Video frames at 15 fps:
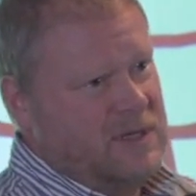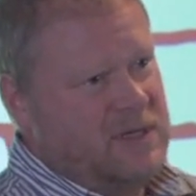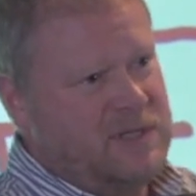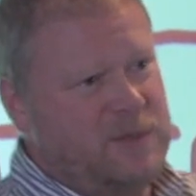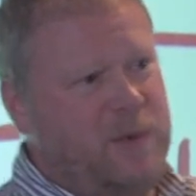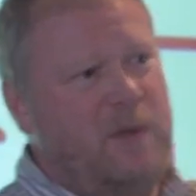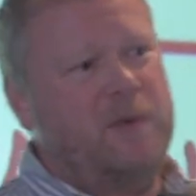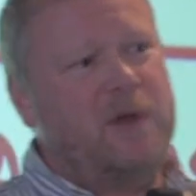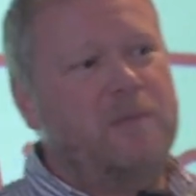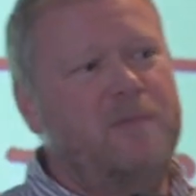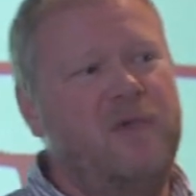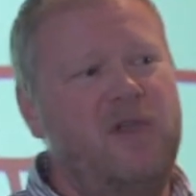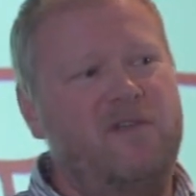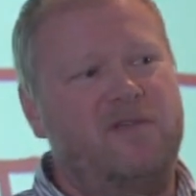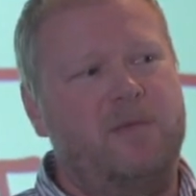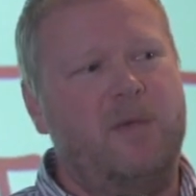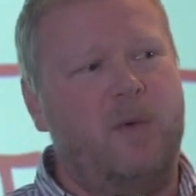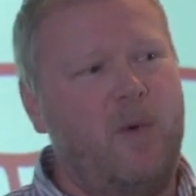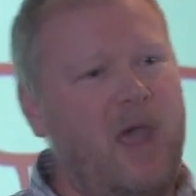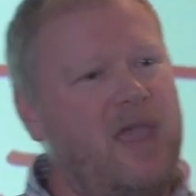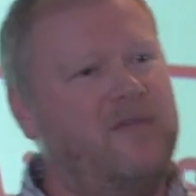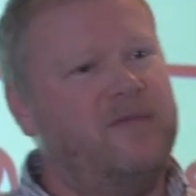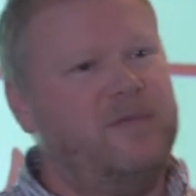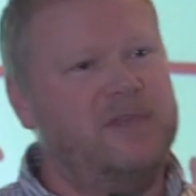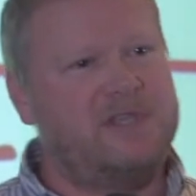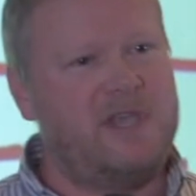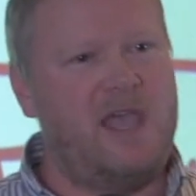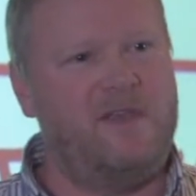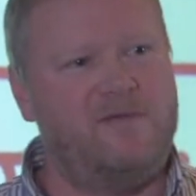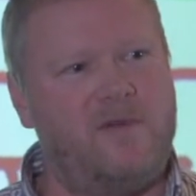So we want to move them away from the
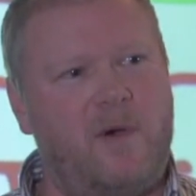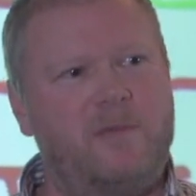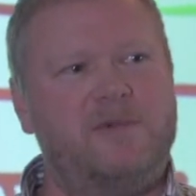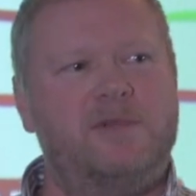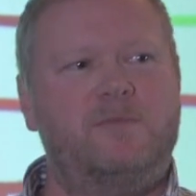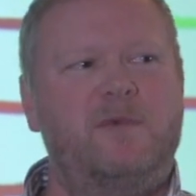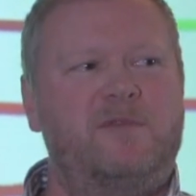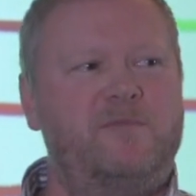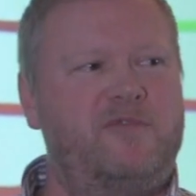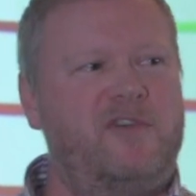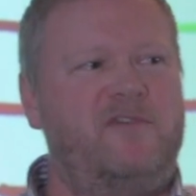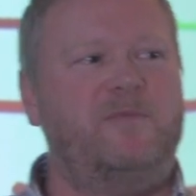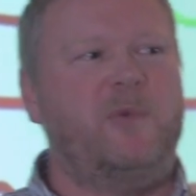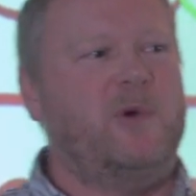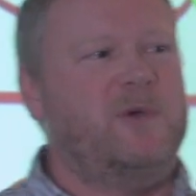safe option with proof